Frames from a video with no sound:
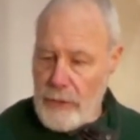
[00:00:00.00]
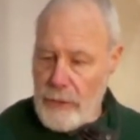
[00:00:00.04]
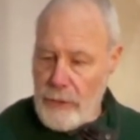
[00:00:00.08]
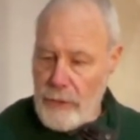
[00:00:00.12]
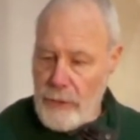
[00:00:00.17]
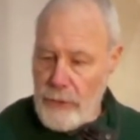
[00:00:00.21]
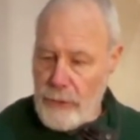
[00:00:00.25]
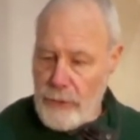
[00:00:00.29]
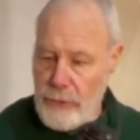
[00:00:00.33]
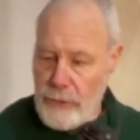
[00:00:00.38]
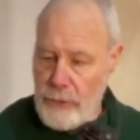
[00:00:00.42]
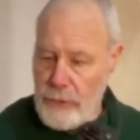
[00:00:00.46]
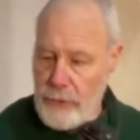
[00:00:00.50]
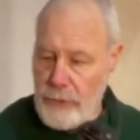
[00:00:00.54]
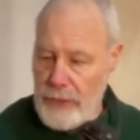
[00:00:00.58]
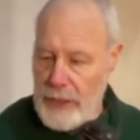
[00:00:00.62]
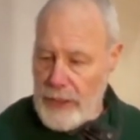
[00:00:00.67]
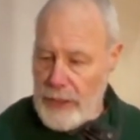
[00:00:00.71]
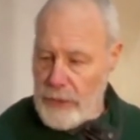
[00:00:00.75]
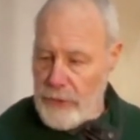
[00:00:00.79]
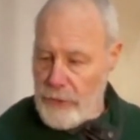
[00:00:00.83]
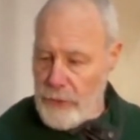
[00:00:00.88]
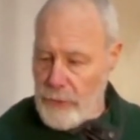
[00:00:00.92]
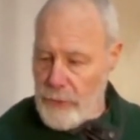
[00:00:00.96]
Goes through the
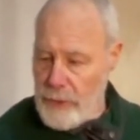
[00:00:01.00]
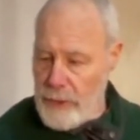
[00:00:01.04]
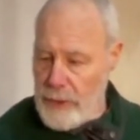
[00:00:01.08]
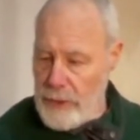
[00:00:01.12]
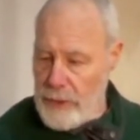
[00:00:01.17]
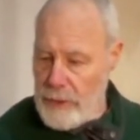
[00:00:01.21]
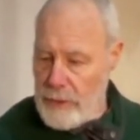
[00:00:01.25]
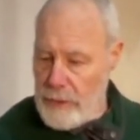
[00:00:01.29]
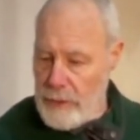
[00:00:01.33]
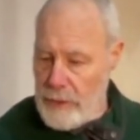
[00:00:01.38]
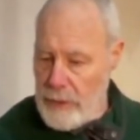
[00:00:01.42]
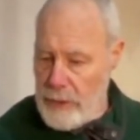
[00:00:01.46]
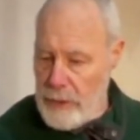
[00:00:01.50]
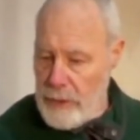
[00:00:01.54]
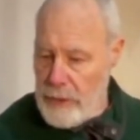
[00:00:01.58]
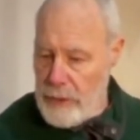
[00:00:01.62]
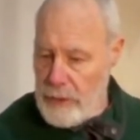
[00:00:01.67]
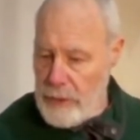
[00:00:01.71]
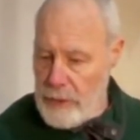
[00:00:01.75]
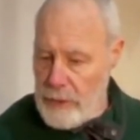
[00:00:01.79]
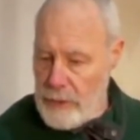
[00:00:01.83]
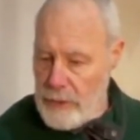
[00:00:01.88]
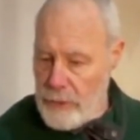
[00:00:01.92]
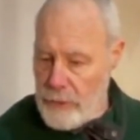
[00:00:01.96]
second screen,
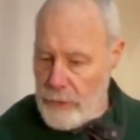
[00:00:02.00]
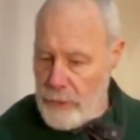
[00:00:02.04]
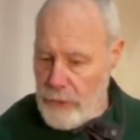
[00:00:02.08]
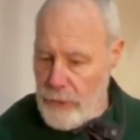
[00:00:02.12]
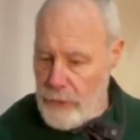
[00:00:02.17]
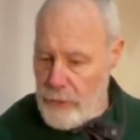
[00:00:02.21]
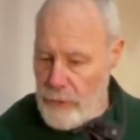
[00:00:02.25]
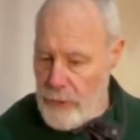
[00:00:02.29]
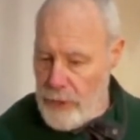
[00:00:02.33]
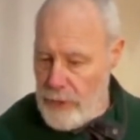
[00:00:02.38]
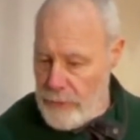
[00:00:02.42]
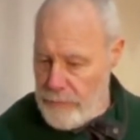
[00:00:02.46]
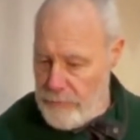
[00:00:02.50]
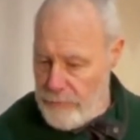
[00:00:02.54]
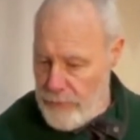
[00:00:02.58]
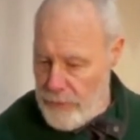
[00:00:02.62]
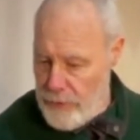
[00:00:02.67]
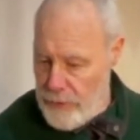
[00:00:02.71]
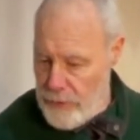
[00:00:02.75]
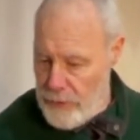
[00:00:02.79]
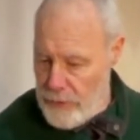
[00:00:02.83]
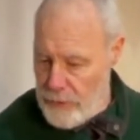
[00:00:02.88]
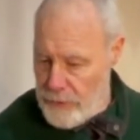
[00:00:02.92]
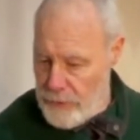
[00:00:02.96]
the short rod
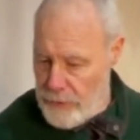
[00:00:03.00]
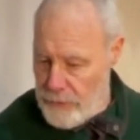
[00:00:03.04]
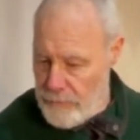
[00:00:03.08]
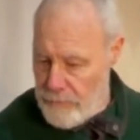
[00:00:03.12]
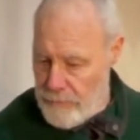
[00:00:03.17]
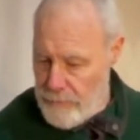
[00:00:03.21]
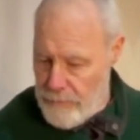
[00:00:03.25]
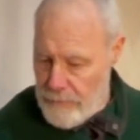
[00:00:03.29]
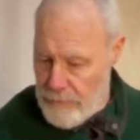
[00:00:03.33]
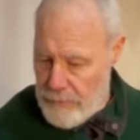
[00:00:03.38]
falls.